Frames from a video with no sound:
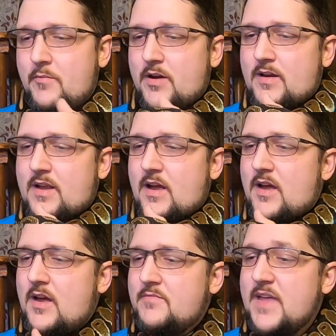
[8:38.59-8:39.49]
but
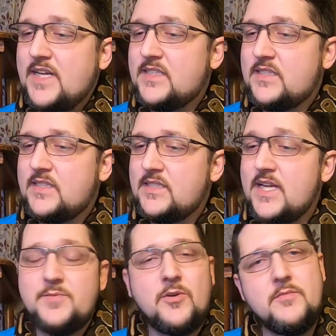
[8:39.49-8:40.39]
that's
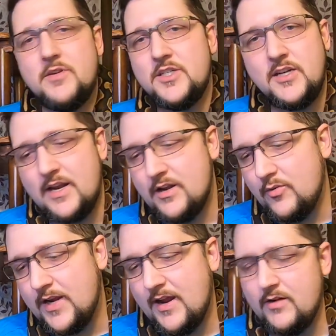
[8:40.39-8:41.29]
pretty much it. I
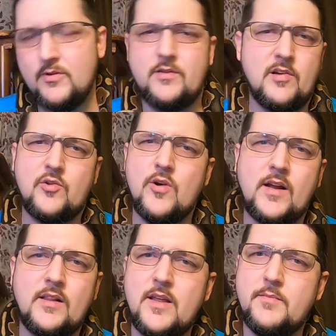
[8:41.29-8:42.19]
know we kind of went through it
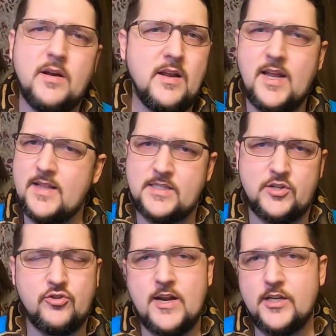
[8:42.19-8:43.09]
quickly, but again, that's
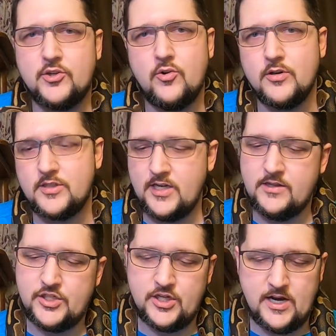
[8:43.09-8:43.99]
a crash course
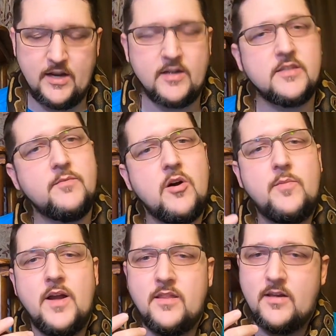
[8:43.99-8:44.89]
in the genetics of
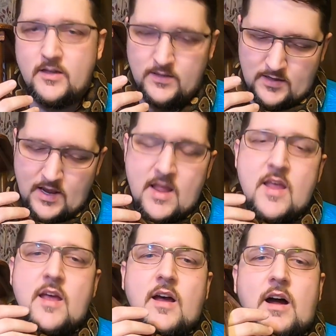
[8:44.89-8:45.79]
ball pythons.
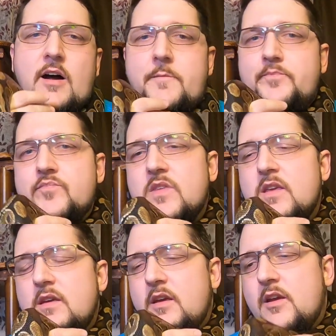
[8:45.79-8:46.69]

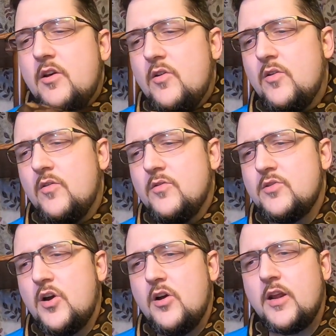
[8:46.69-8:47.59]
You
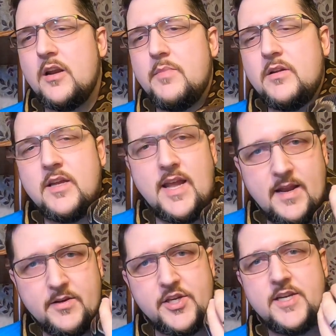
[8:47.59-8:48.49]
know, talking about the
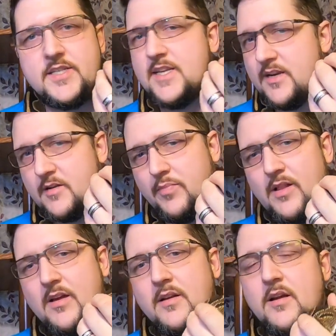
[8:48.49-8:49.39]
het genes, the
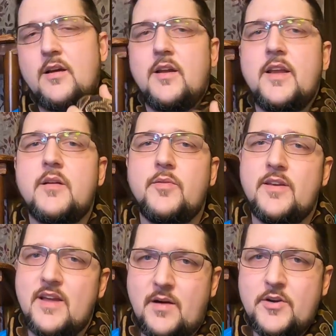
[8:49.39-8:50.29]

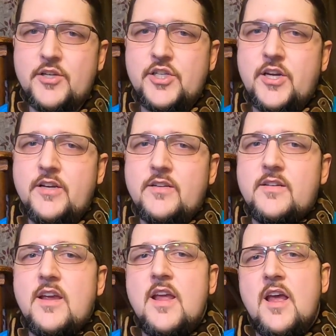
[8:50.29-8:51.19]
incomplete dominant
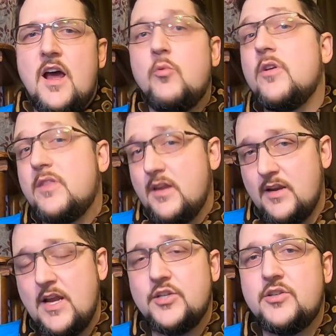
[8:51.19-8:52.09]
genes. One
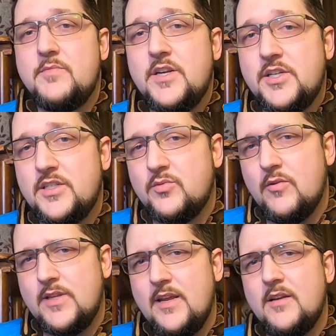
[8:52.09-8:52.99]
thing I should mention as
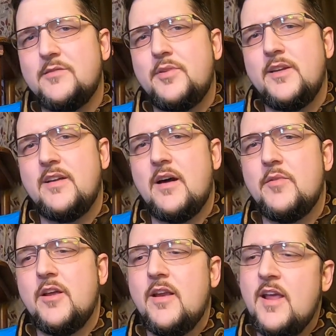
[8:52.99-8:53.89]
well with the incomplete
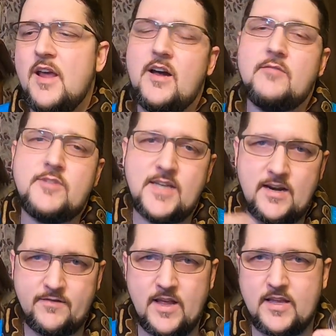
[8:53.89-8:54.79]
dominant,
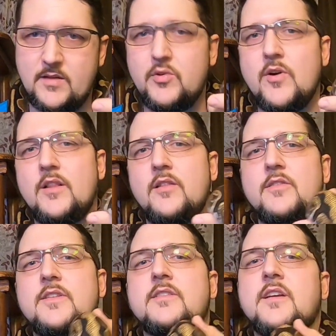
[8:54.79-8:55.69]
outside of like the blue-eyed
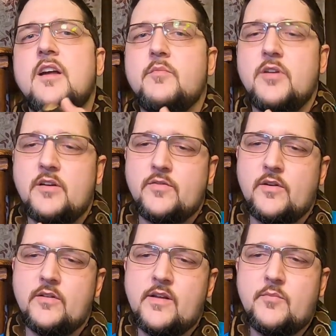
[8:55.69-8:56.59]
leucistic complex,
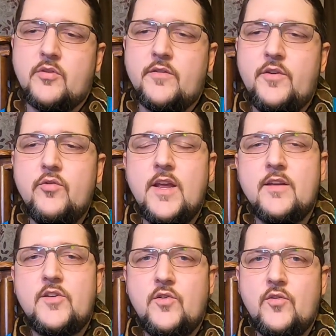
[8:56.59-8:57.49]
for example, if you
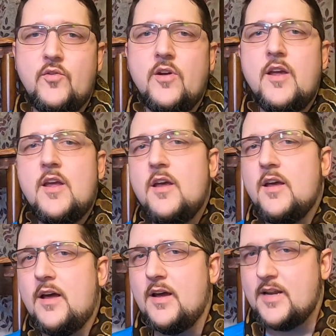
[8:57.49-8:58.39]
get two
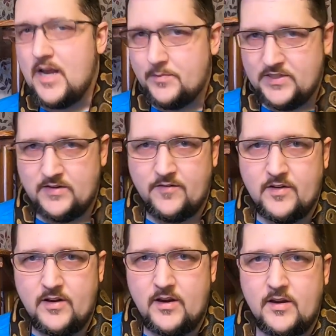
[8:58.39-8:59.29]
copies of
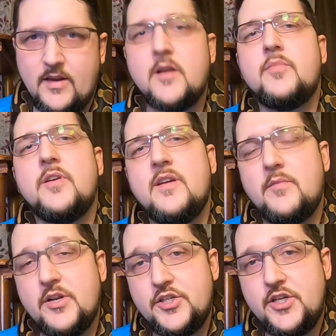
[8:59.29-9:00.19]
a incomplete
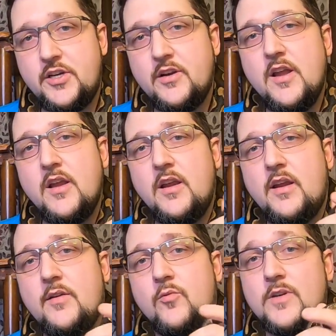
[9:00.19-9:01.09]
dominant gene
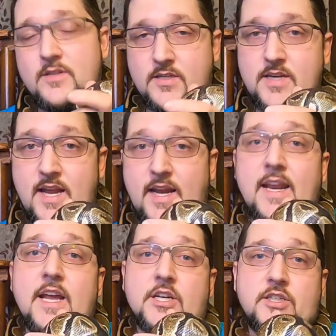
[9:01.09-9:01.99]
in one snake,
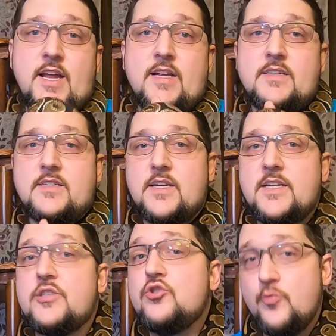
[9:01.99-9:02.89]
it actually has
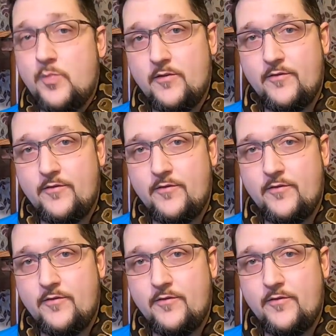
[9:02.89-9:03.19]
a super